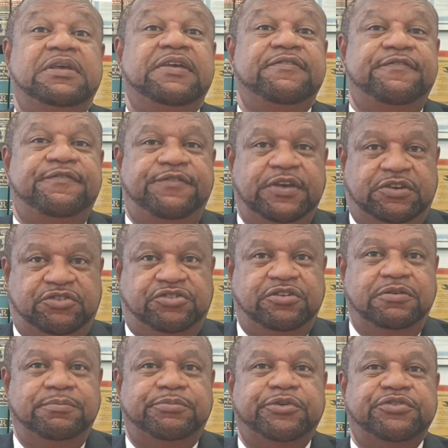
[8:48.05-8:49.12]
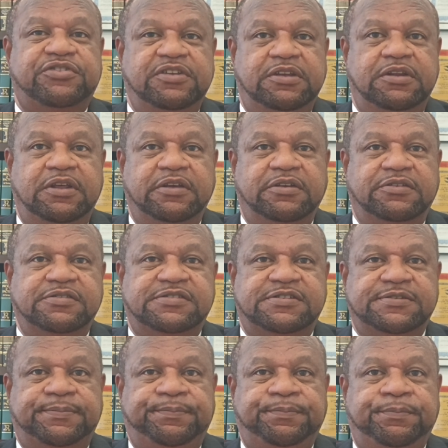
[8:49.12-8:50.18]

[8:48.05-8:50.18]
eviction proceedings.